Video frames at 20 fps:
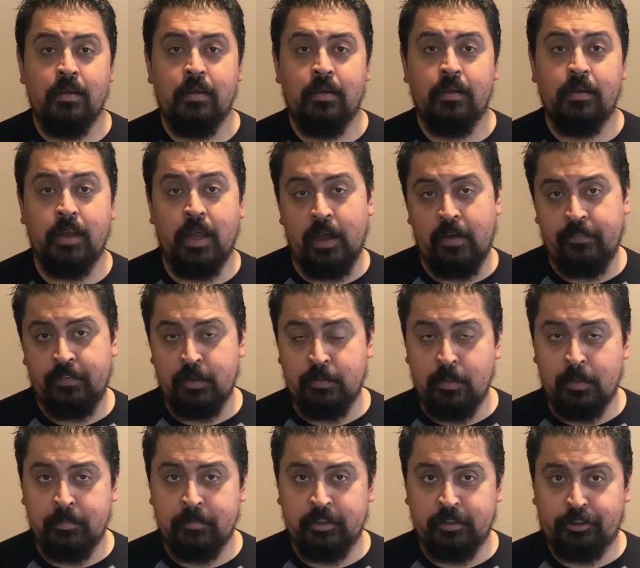Now for the
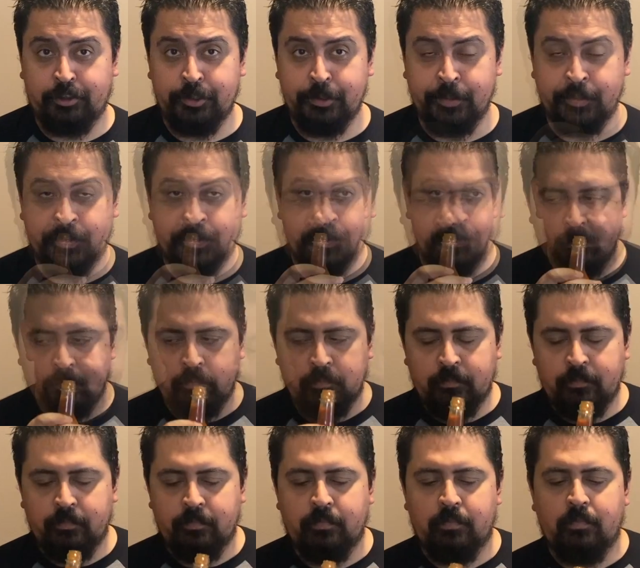moment of truth.
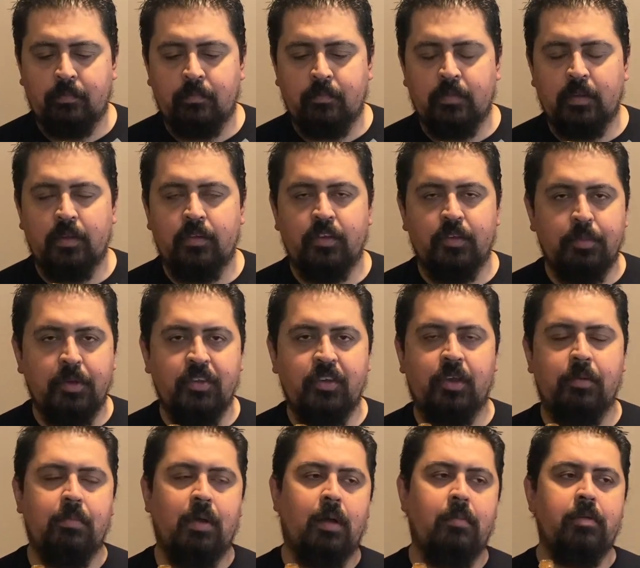It smells like
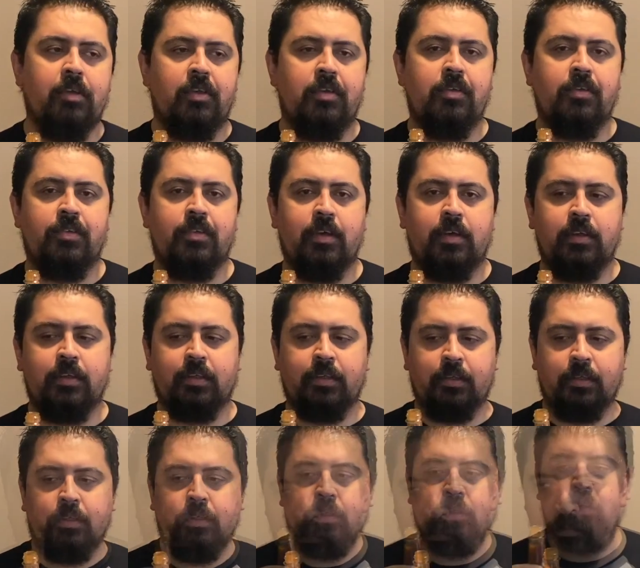a barbecue sauce.
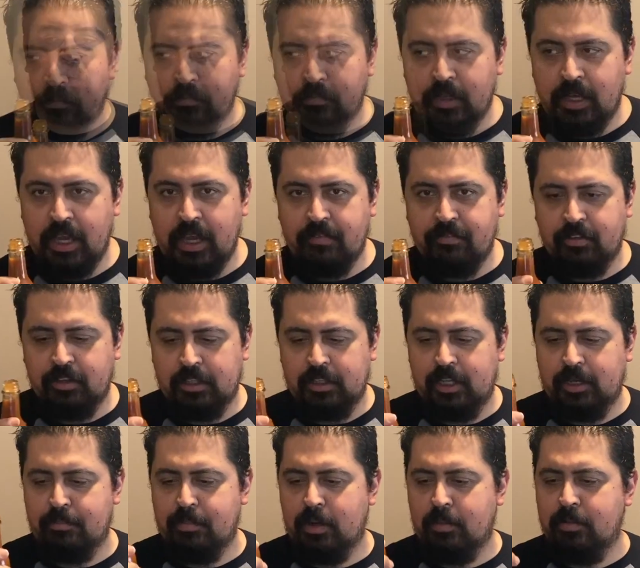Heavily
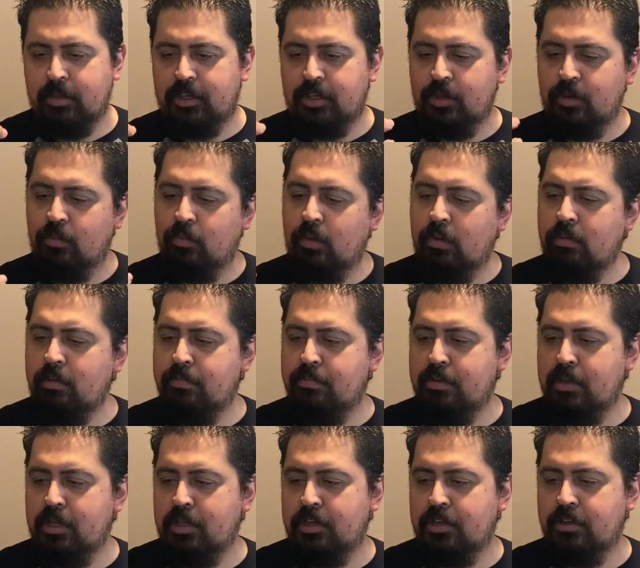like barbecue. What would
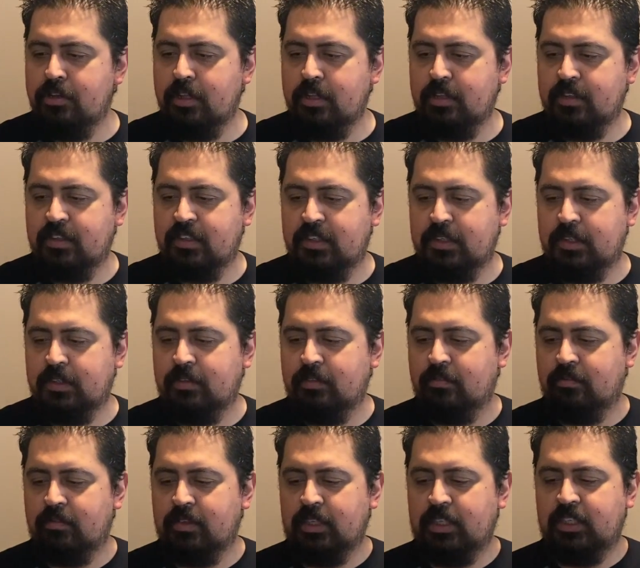be in here that's,
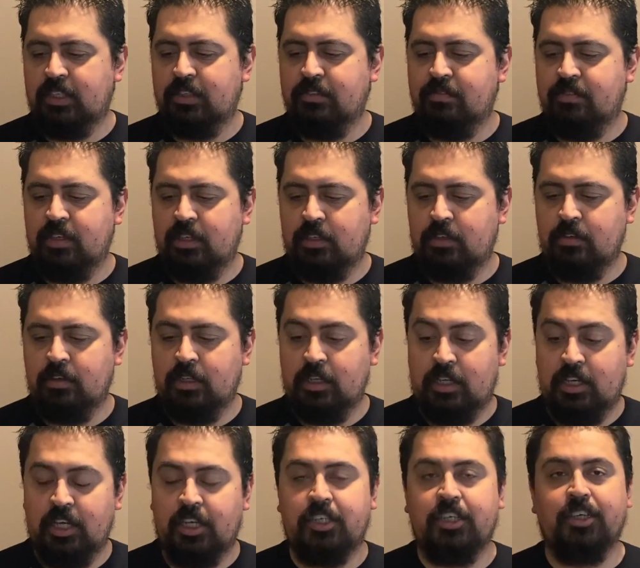I guess, the vinegar and the
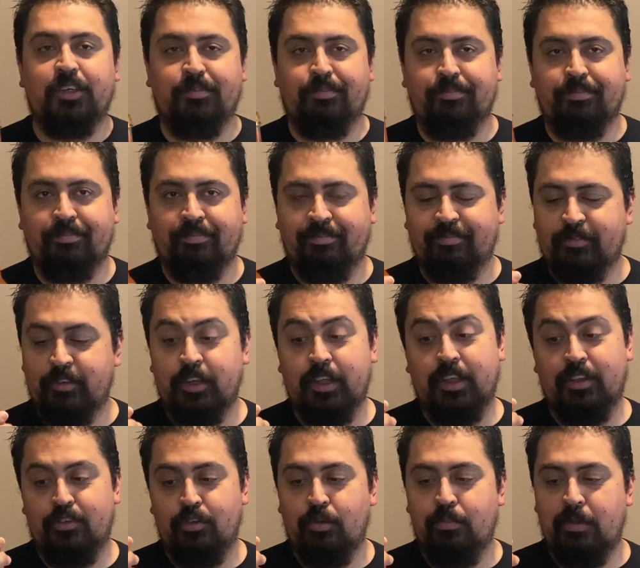ketchup or the
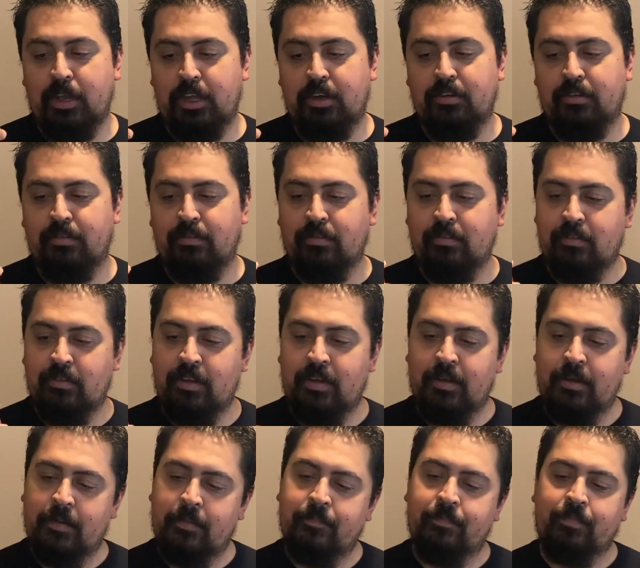tomato.
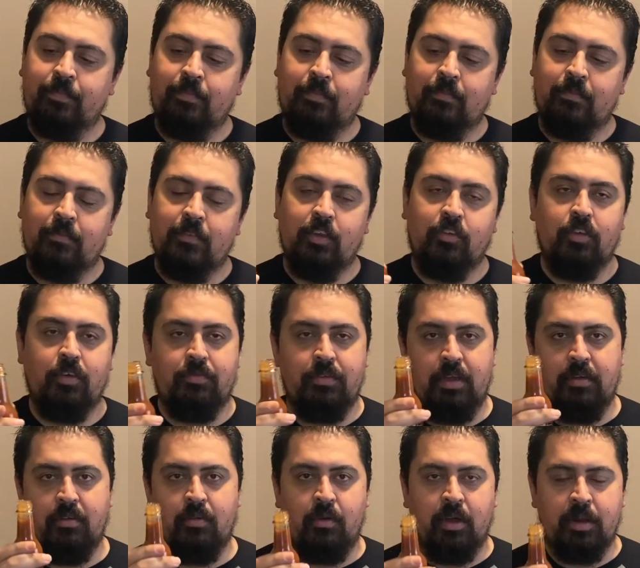So if you
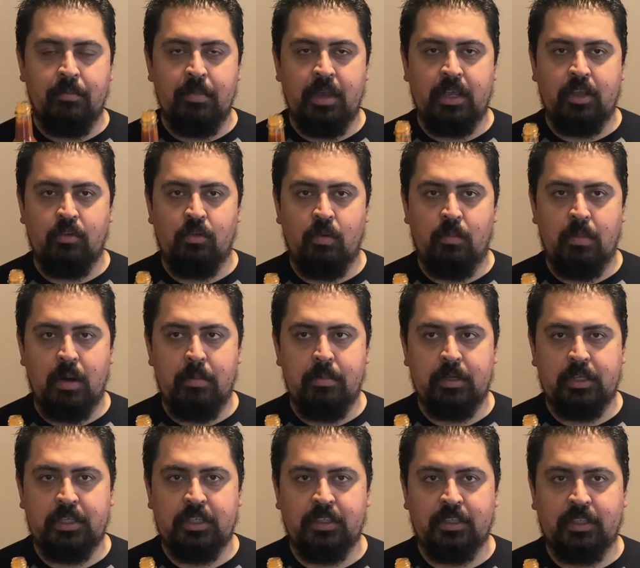ever want to make your own
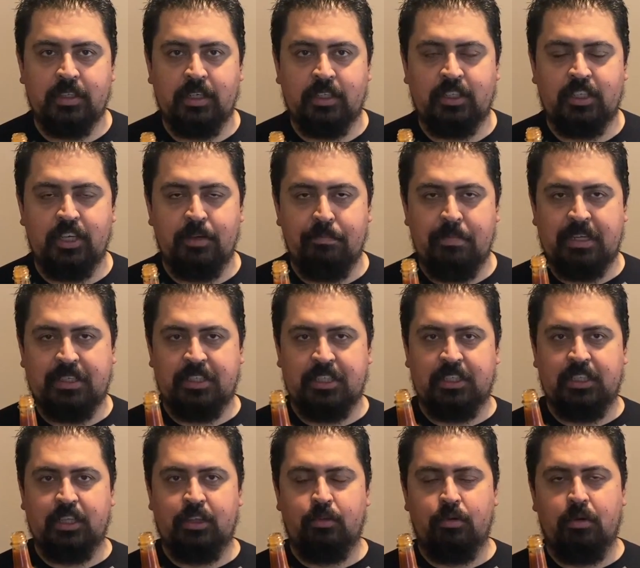barbecue sauce, you can
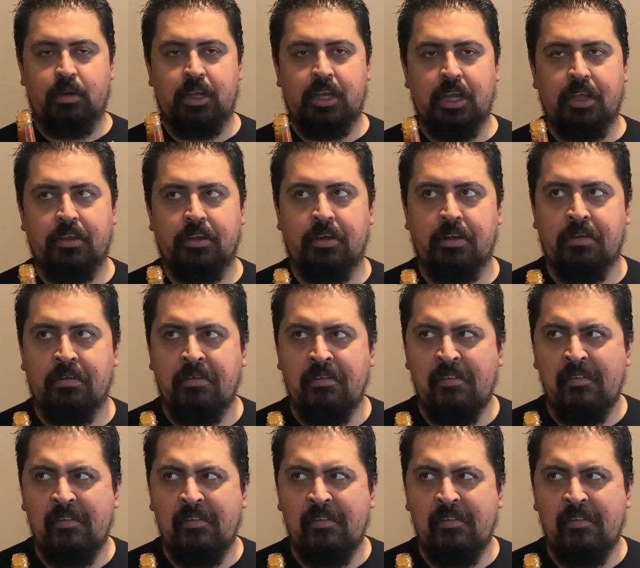basically throw together,